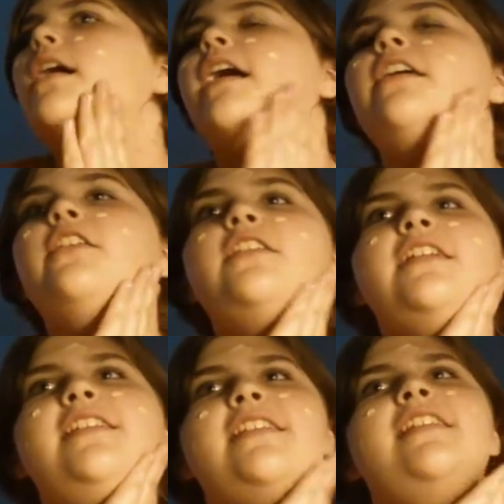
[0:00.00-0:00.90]
I can already
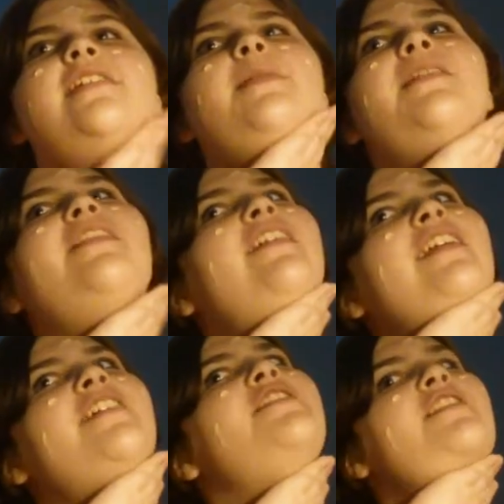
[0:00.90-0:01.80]
see that my
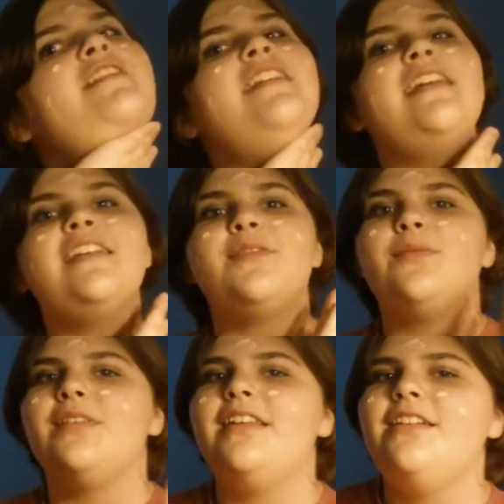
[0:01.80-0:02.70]
foundation is
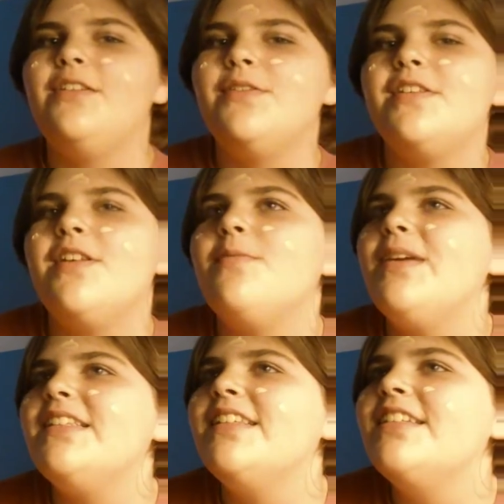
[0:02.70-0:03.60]
really close to my
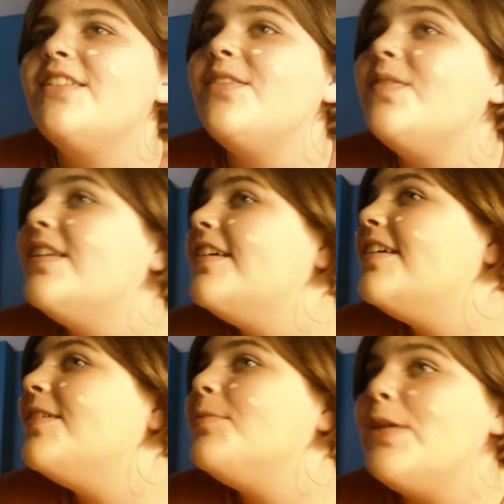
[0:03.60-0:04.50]
skin tone,
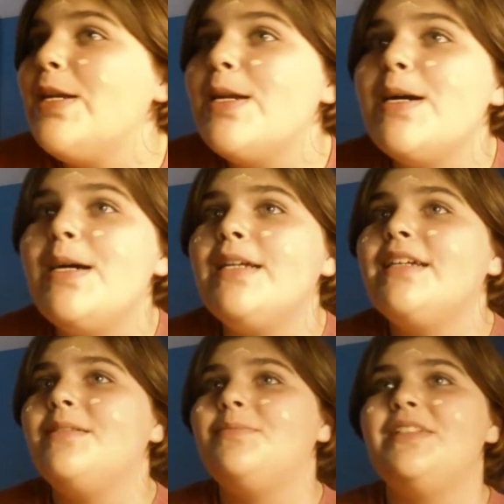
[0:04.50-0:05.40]
but not
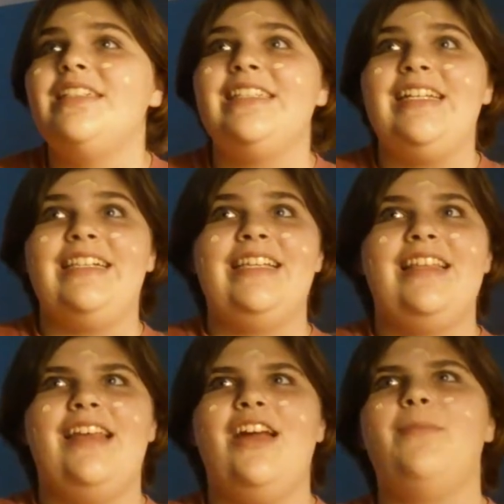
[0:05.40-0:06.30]
completely
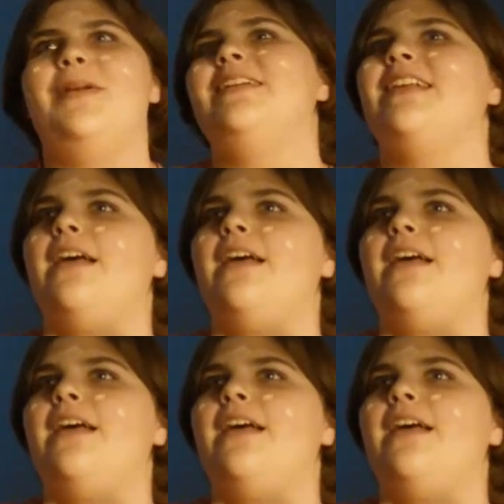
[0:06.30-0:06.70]
there because I